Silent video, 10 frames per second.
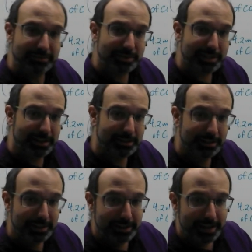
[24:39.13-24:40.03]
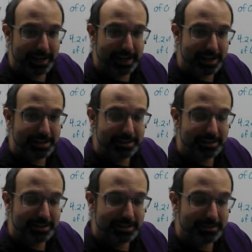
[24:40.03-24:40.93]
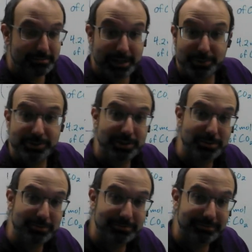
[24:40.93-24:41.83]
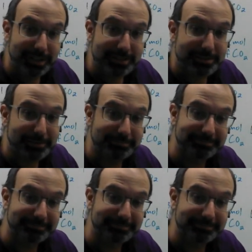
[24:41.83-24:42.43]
it there, and I will see you next time.